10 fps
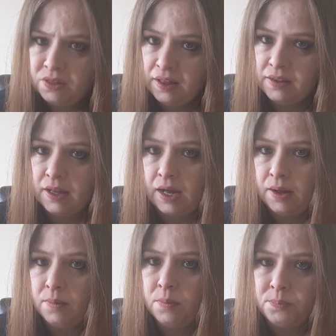thing
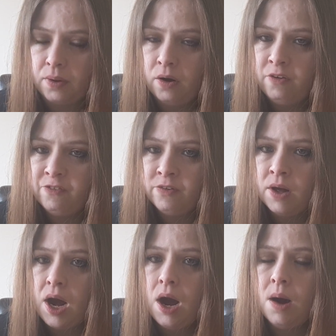that both
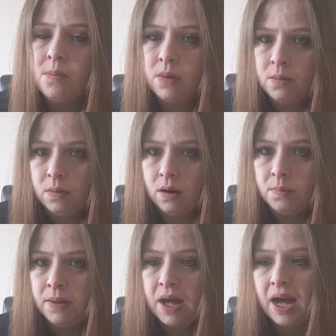my
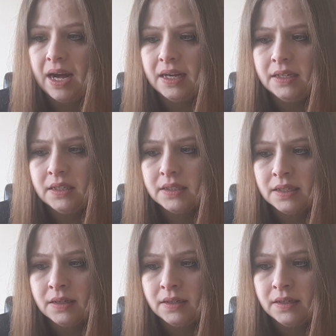mom and
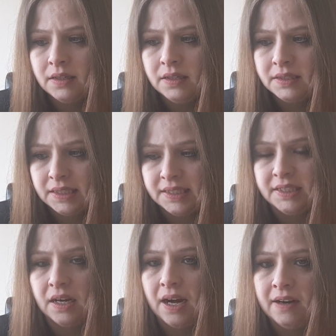
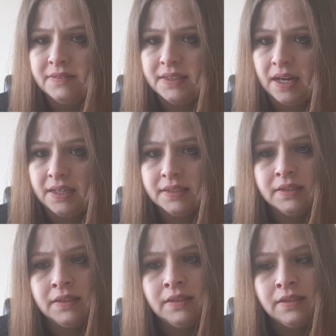sister have said
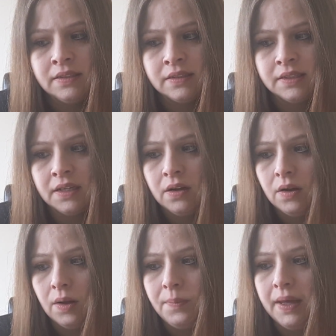to